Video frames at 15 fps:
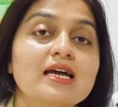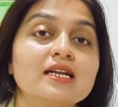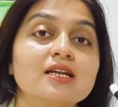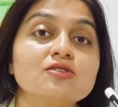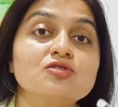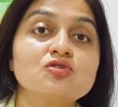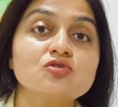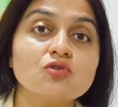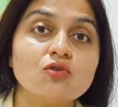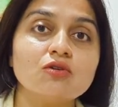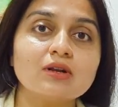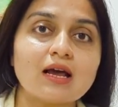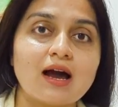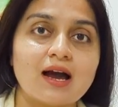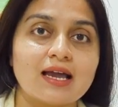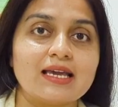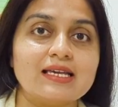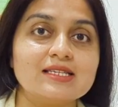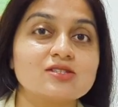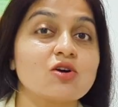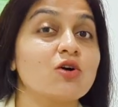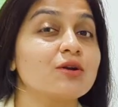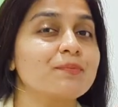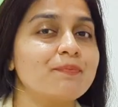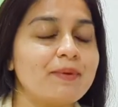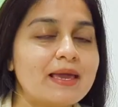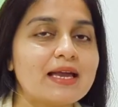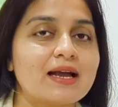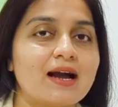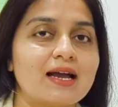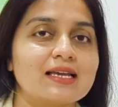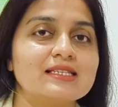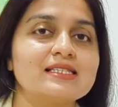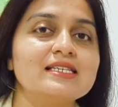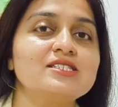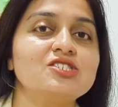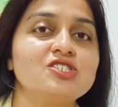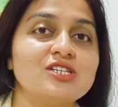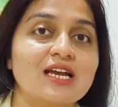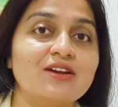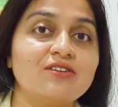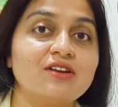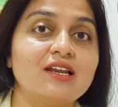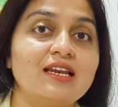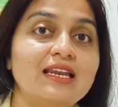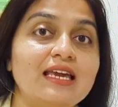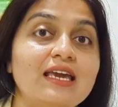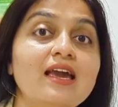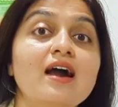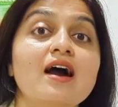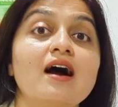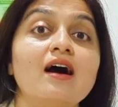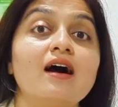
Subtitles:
Now sore eyes or pink eyes is generally